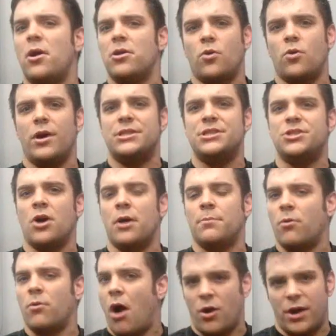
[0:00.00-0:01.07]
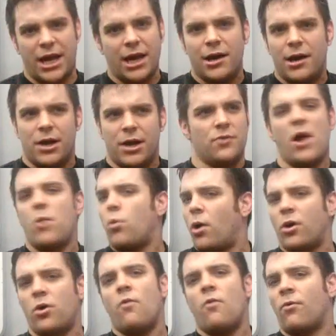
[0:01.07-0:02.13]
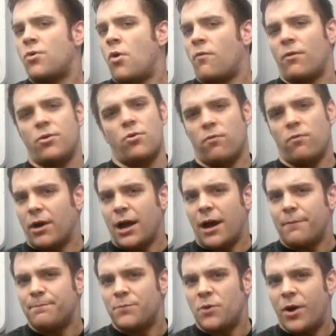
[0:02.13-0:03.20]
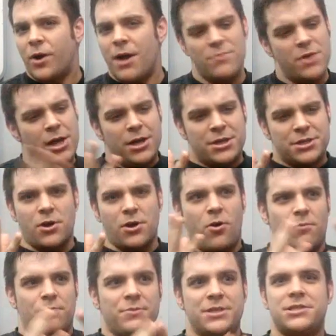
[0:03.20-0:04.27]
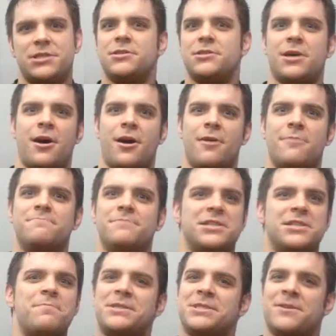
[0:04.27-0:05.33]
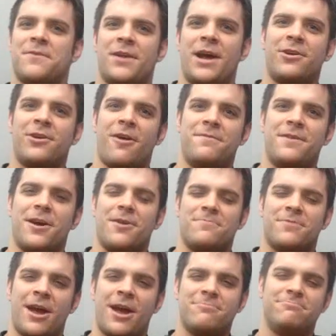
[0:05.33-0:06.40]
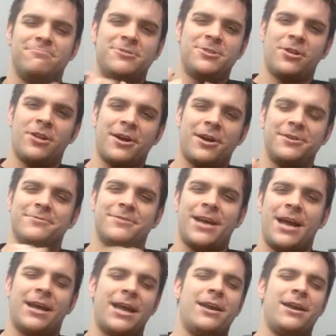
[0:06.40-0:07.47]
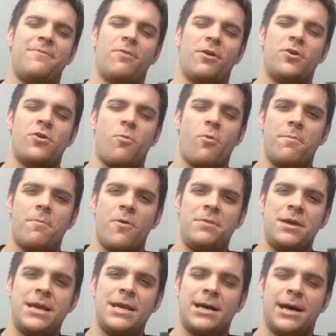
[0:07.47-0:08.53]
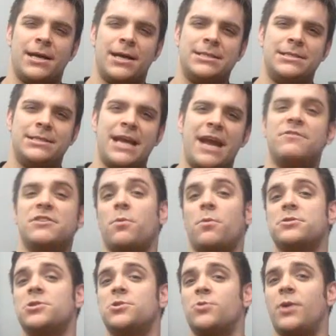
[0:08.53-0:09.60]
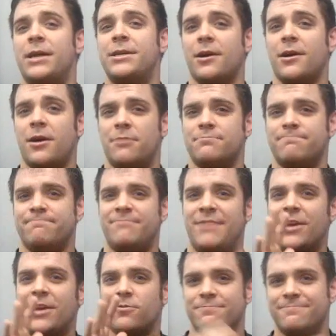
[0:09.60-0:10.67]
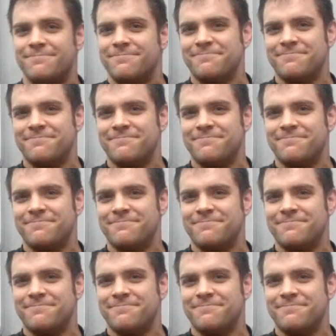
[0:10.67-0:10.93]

Poliquin, John Berardi. You know, they work over and over and over again. Okay, so this is the best stuff that I can offer you. Okay, good luck. Okay, again, if you want to know more about me, davispersonaltraining.com. Thank you.